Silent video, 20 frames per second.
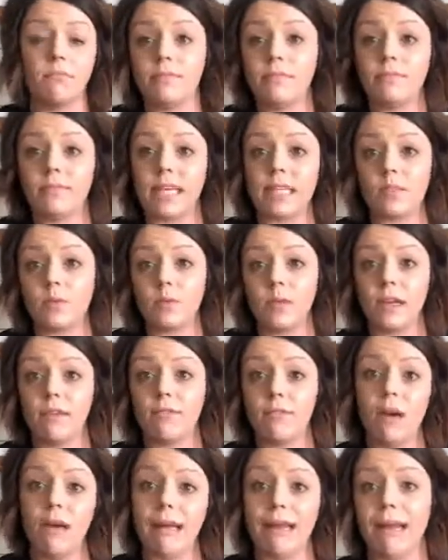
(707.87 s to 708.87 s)
that's what
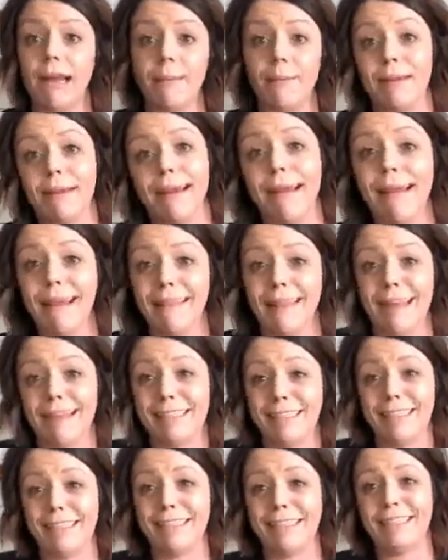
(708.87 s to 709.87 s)
I've wanted. I mean,
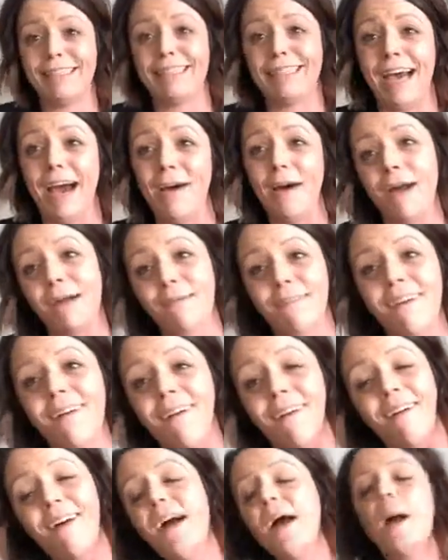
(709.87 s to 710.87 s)
that's just how I
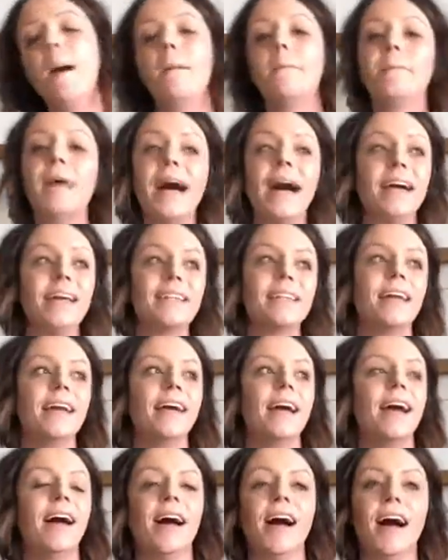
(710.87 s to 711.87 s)
roll. But
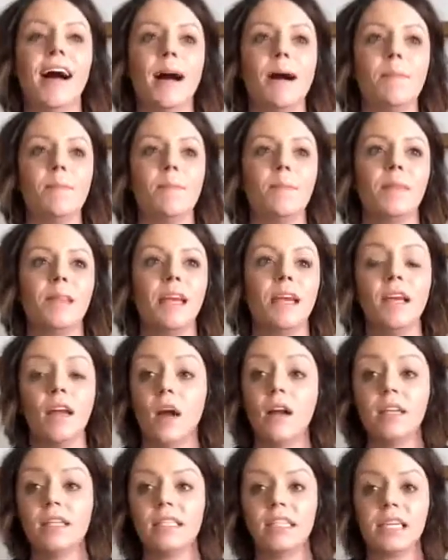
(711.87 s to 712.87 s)
it
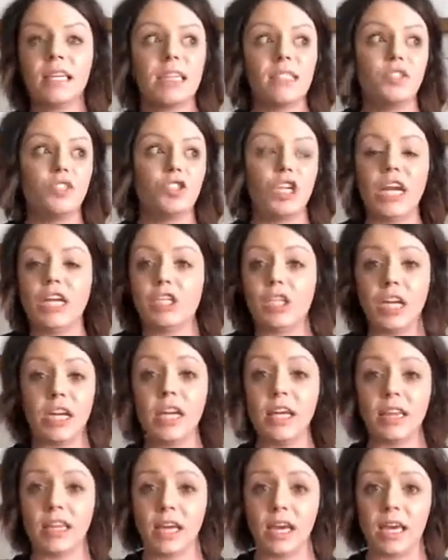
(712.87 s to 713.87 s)
honestly, it doesn't change
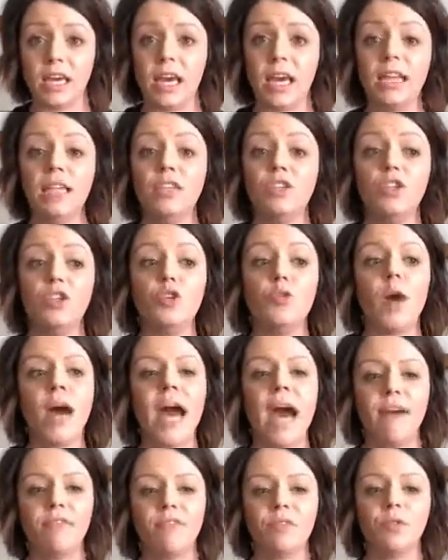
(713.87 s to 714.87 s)
anything. And you
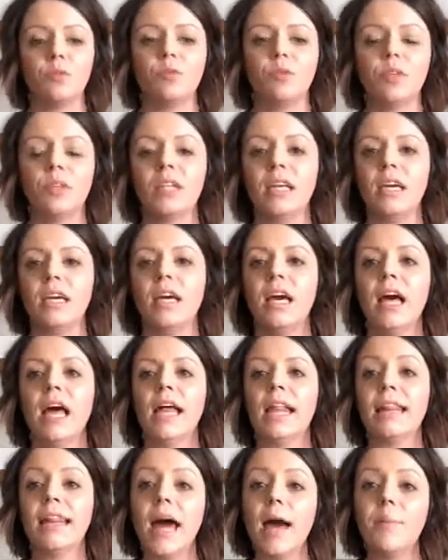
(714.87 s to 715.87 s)
have to really
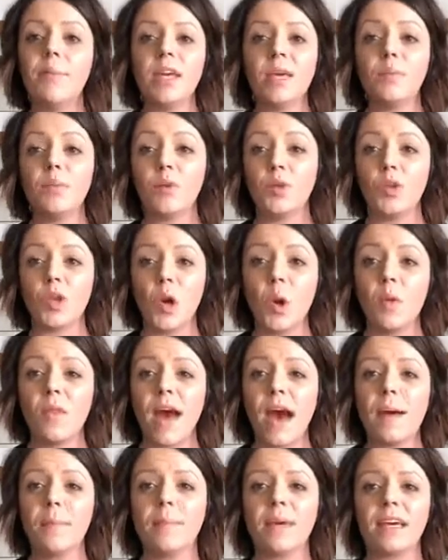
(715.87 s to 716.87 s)
let people know
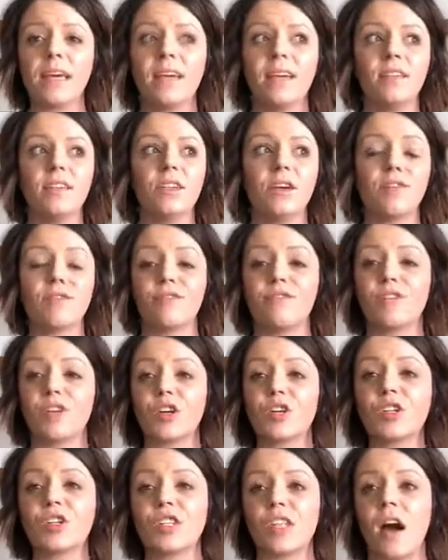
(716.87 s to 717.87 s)
that, because their
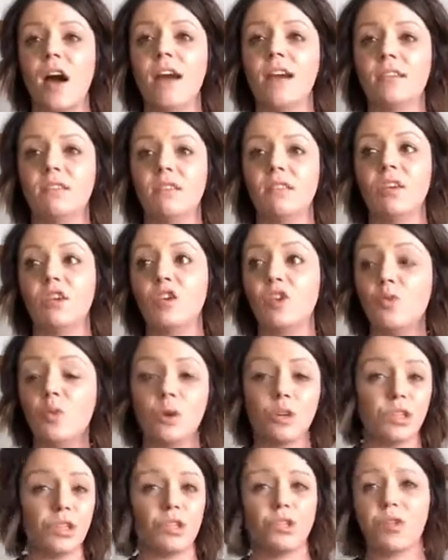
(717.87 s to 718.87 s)
first thought is that you
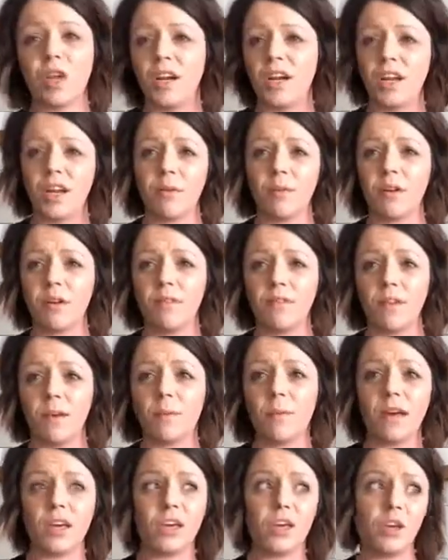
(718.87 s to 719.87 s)
are just trying to get rid of
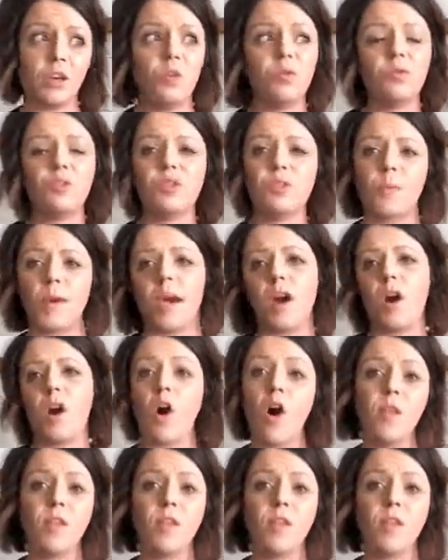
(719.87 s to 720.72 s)
them. Like, you spent all